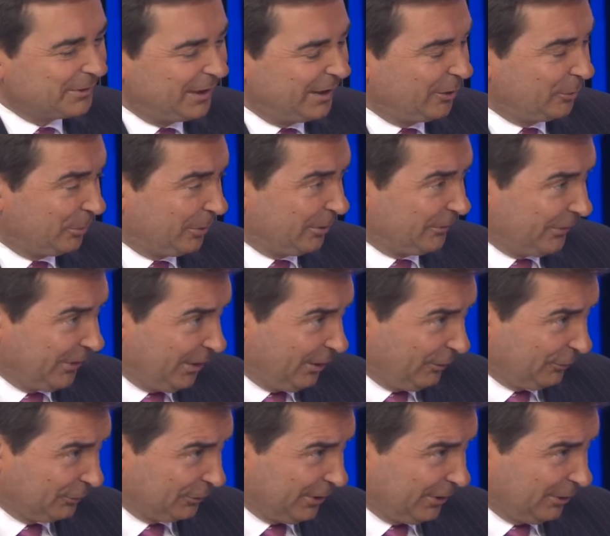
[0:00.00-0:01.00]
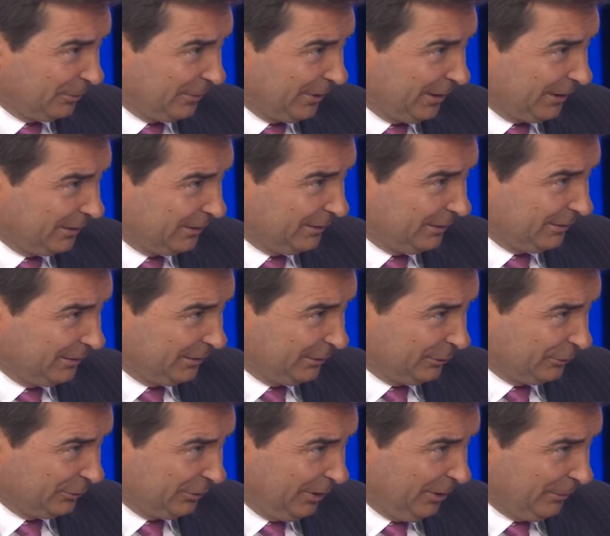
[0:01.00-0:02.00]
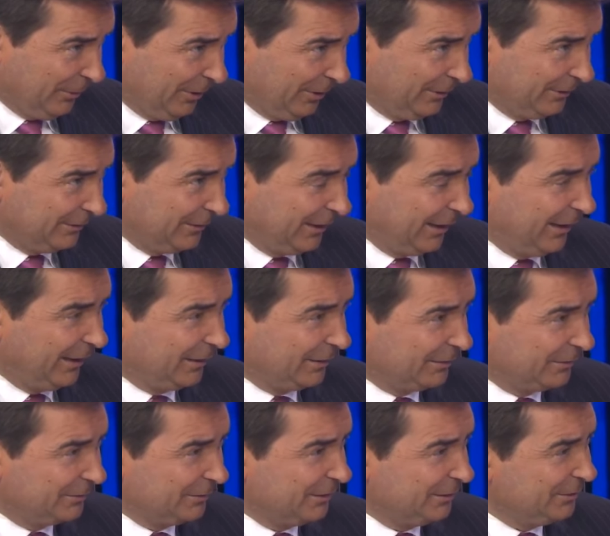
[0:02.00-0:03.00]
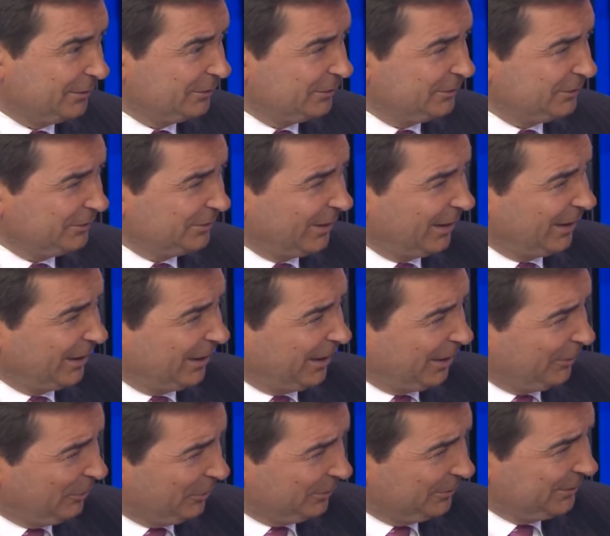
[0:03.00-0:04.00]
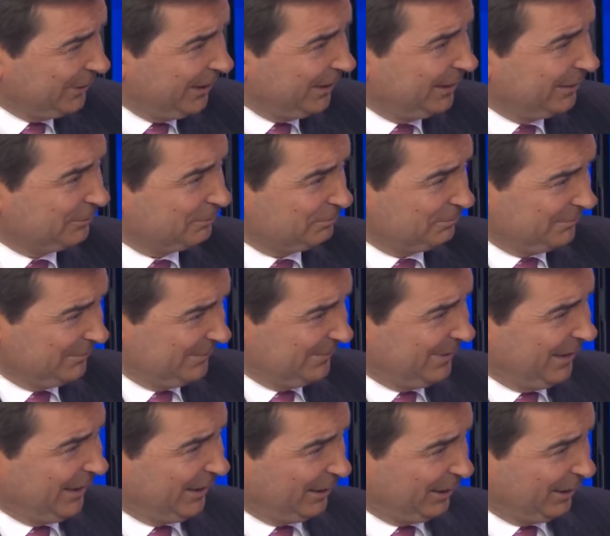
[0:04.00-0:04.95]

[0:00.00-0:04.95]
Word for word: had a bit of a health scare back uh, in the summer. I did. I, I would take it that at